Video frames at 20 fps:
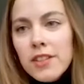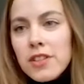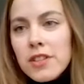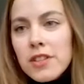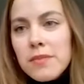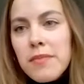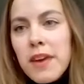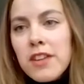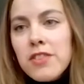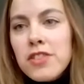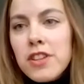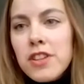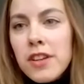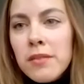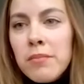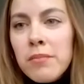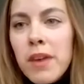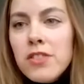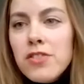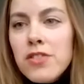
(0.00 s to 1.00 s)
just
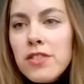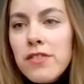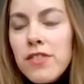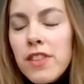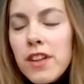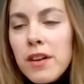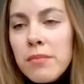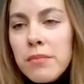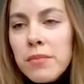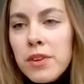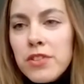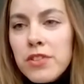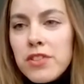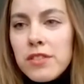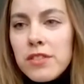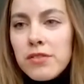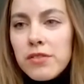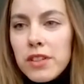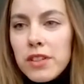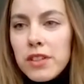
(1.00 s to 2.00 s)
mentioned, much of the
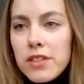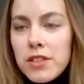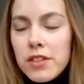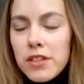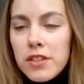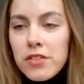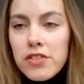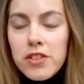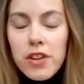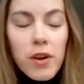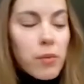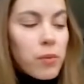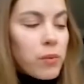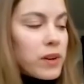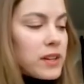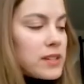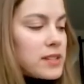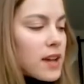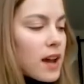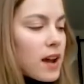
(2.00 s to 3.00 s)
emergent research
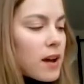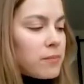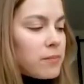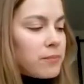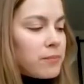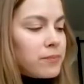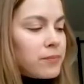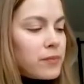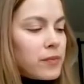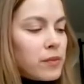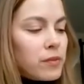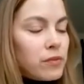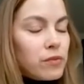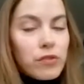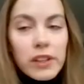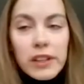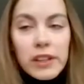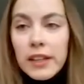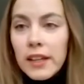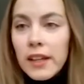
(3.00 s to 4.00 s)
was
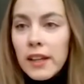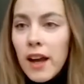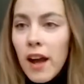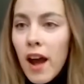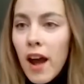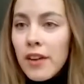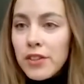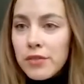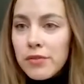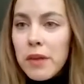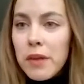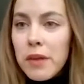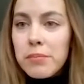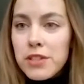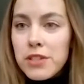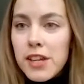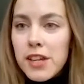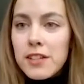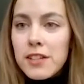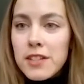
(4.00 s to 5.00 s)
really
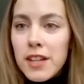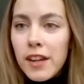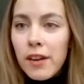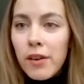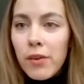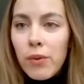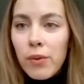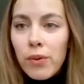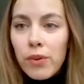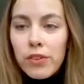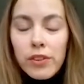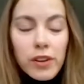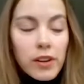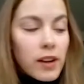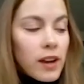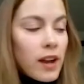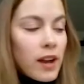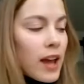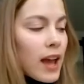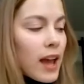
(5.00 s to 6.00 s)
underrepresenting
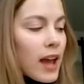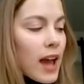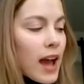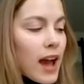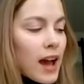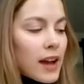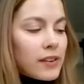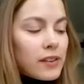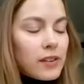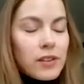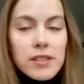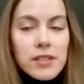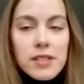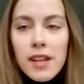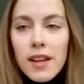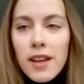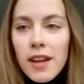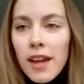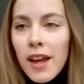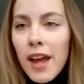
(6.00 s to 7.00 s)
older adults.
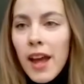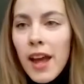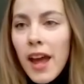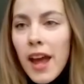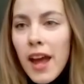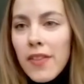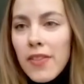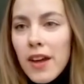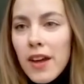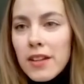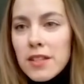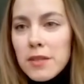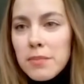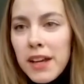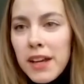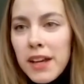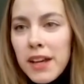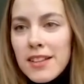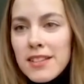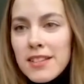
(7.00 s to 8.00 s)
And that's
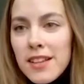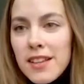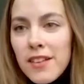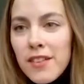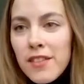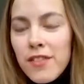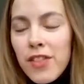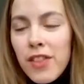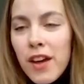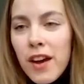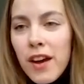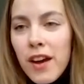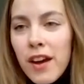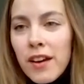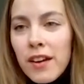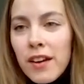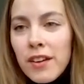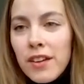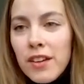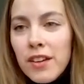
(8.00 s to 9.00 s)
because of
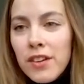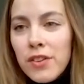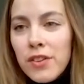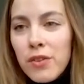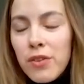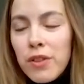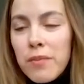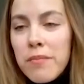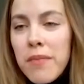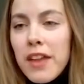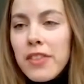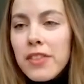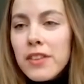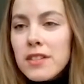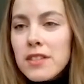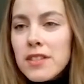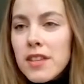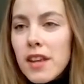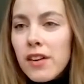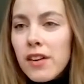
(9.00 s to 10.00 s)
the, you know, the
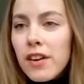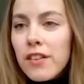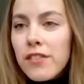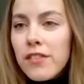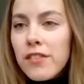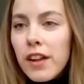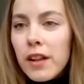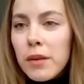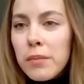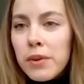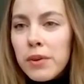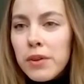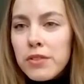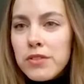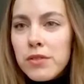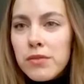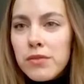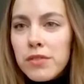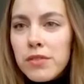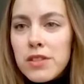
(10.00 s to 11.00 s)
methods that are available
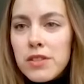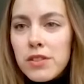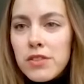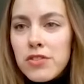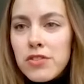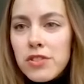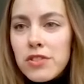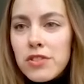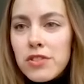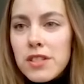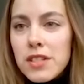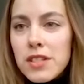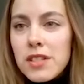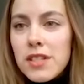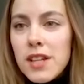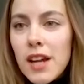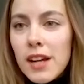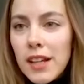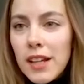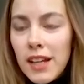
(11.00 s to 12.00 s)
to researchers to
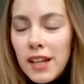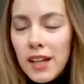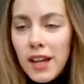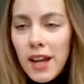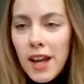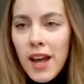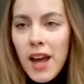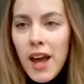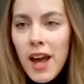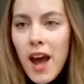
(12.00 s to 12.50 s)
study